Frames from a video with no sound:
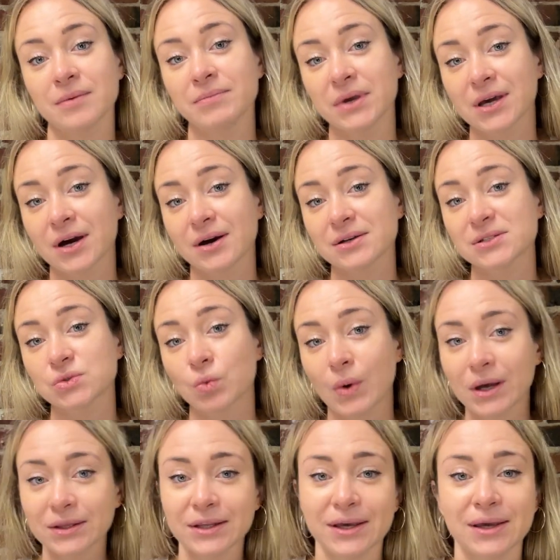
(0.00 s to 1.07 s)
Because
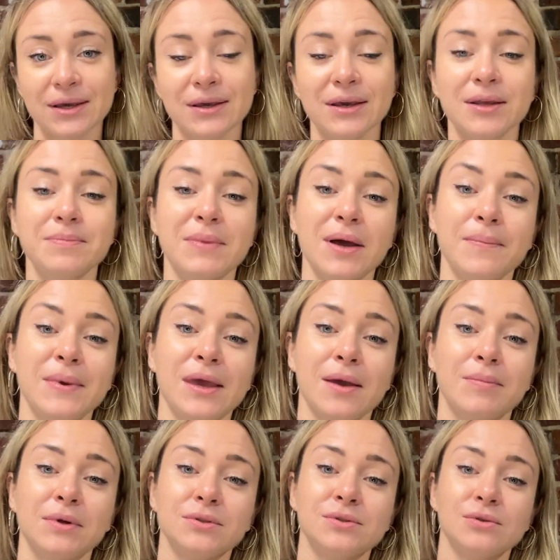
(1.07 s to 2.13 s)
one day it might be
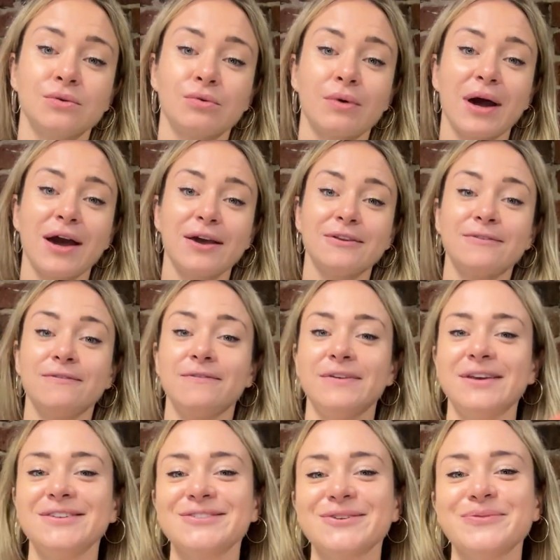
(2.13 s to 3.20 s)
able to write
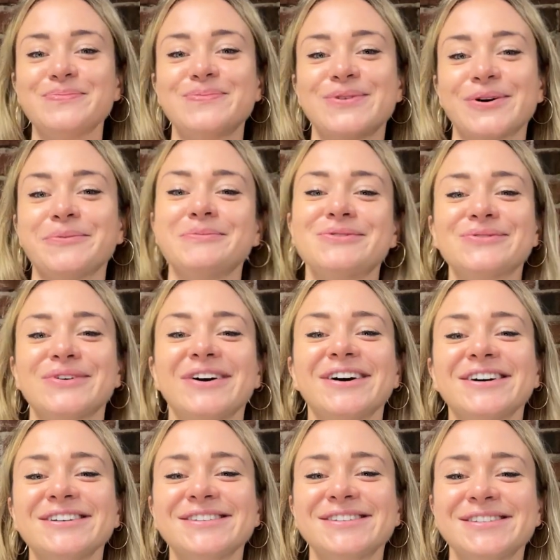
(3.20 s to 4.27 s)
video prompts for
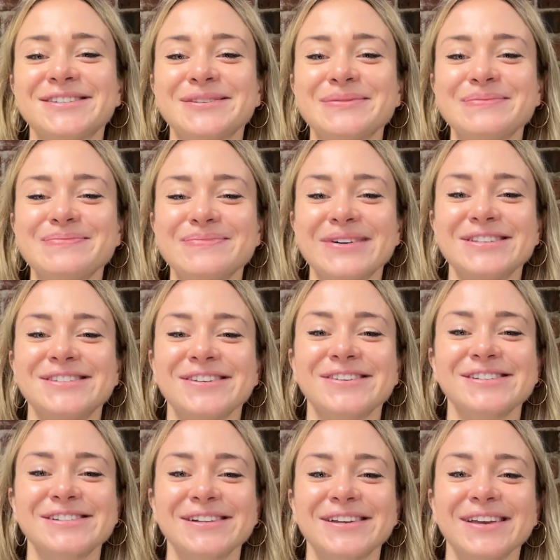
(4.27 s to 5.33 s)
us, but
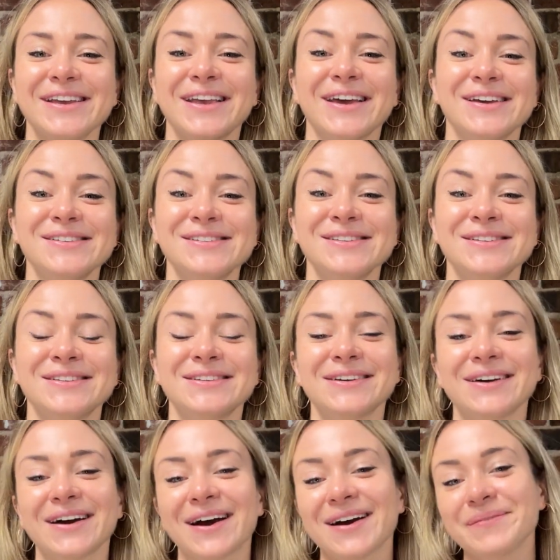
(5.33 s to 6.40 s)
seriously, it can
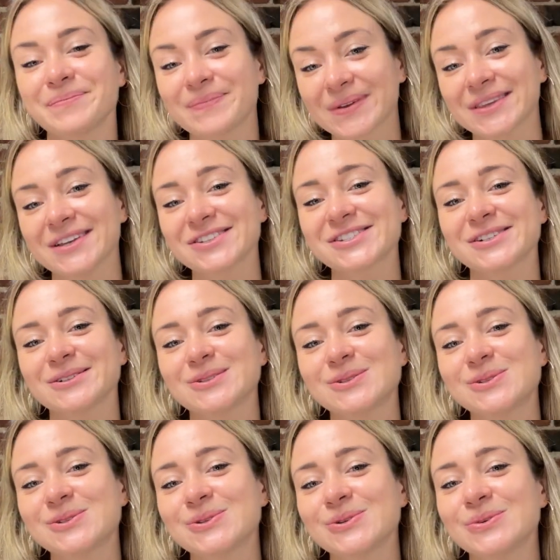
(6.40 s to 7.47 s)
potential
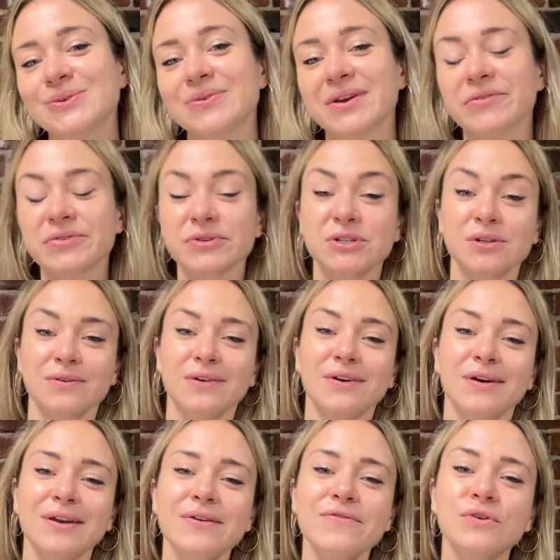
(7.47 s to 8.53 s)
to
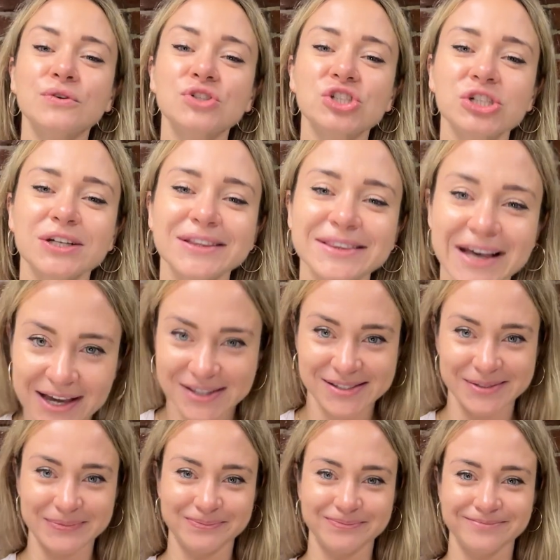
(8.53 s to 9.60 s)

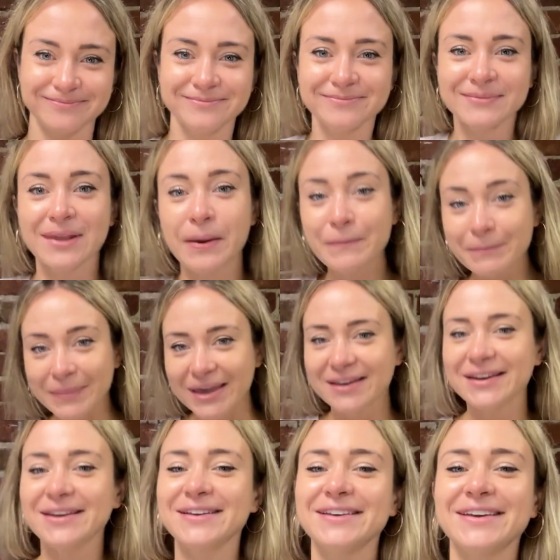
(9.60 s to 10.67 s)
revolutionize
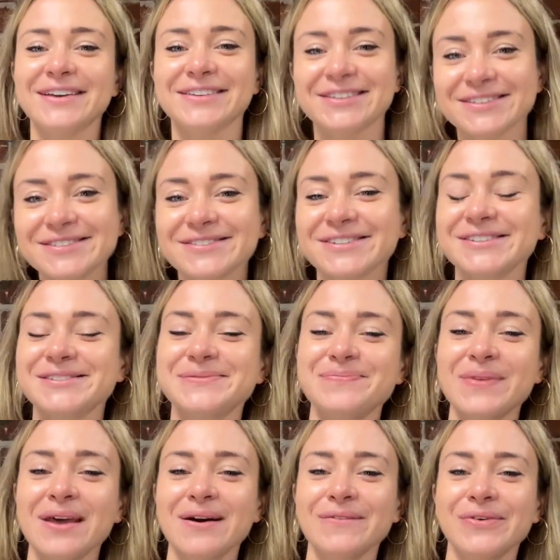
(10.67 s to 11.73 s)
many industries.
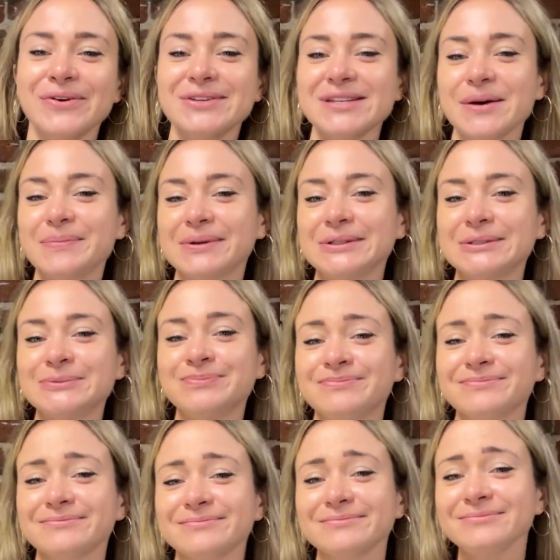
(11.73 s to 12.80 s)
For example,
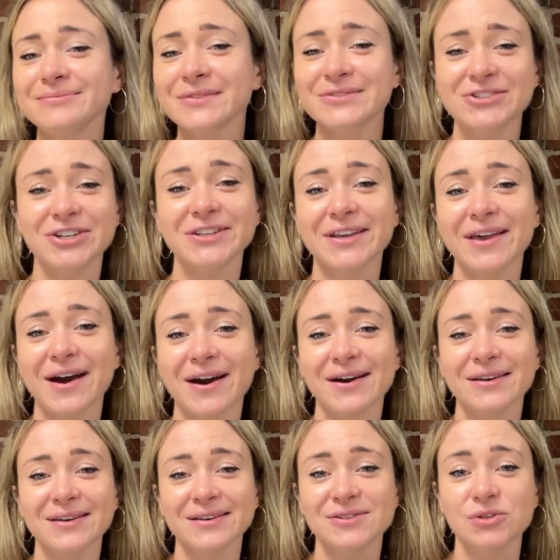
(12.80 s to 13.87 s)
Gen
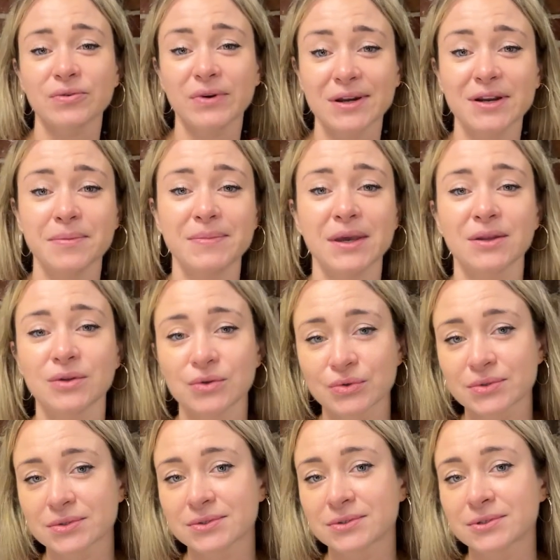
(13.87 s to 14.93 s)
AI is already being
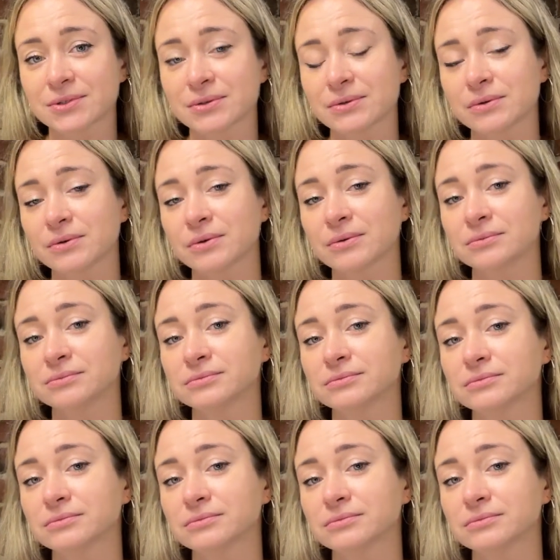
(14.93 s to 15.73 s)
used to